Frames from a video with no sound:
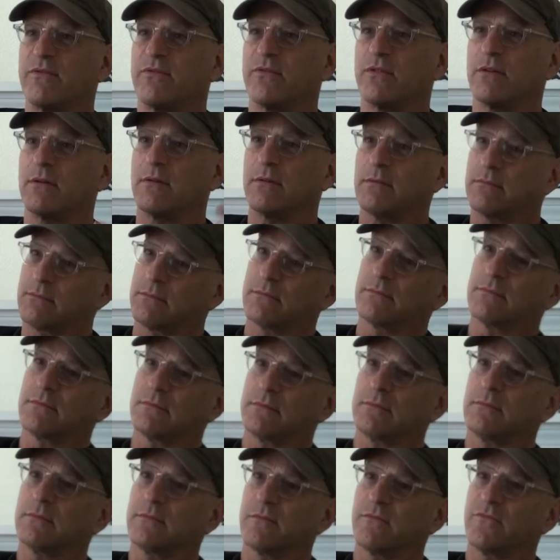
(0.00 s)
for
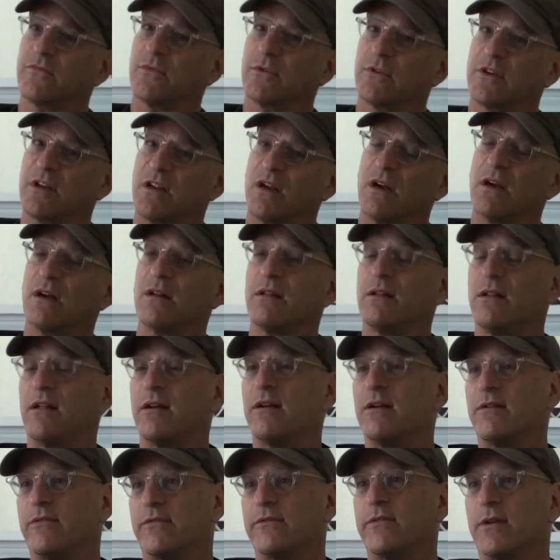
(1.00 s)
young
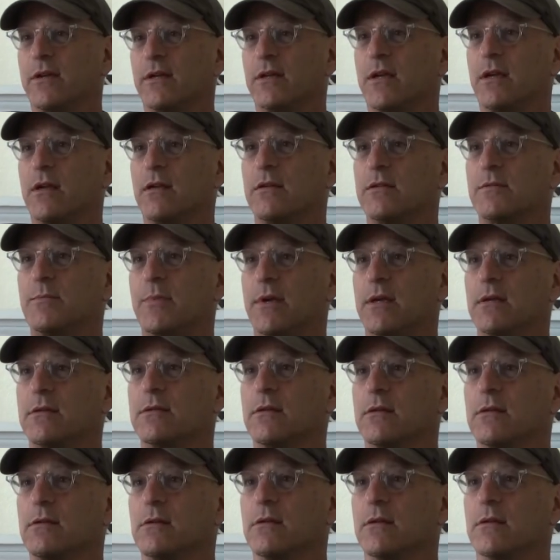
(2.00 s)
love, I guess,
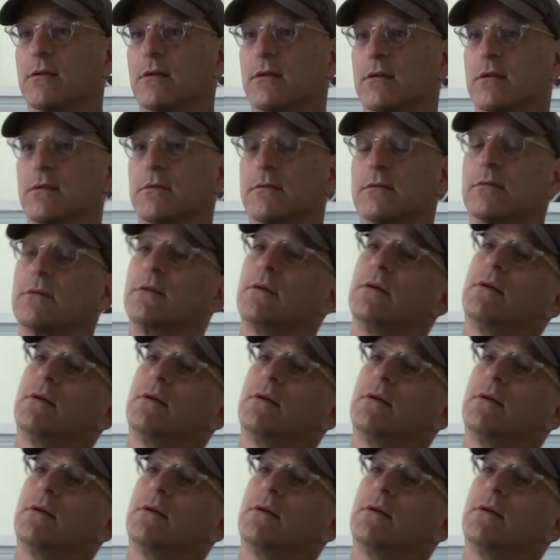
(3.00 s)
basically. Because